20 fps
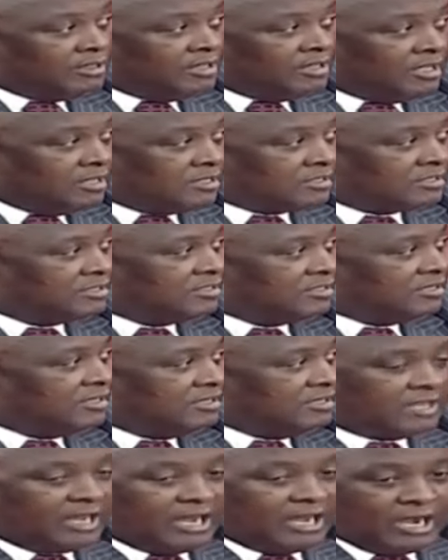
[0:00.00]
this
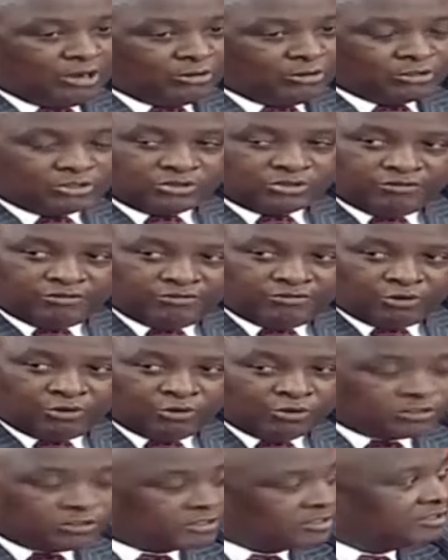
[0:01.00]
is a house of
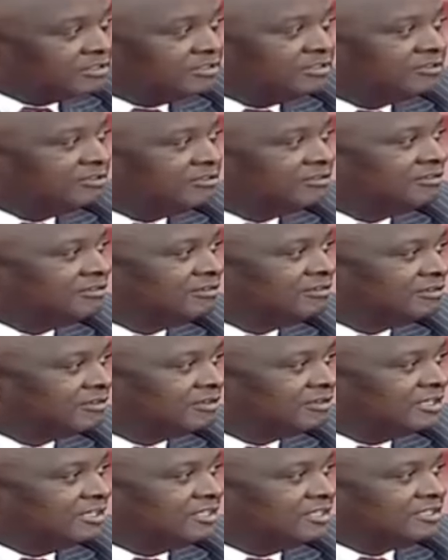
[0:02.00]
rules.
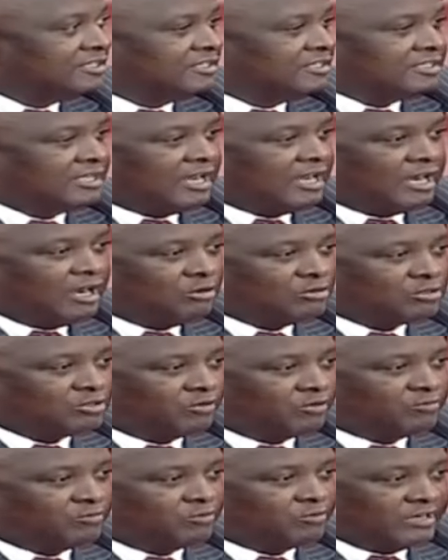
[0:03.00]
This is a house
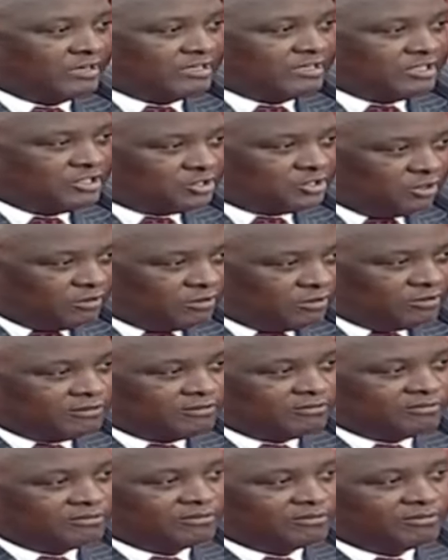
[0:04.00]
of tradition.
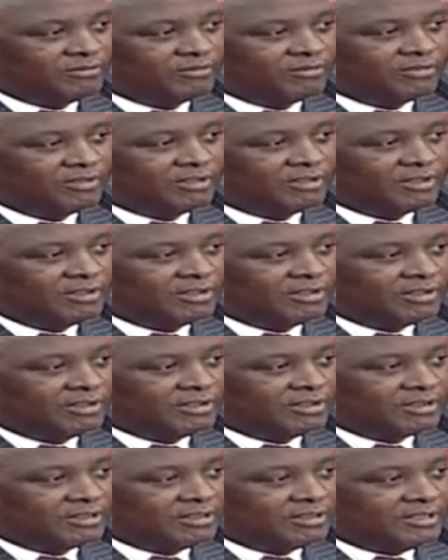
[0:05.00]

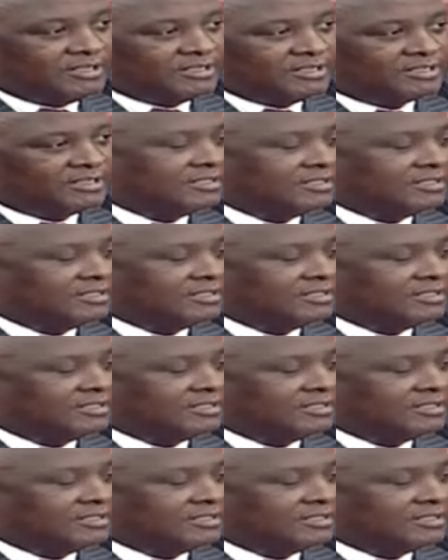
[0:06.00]
This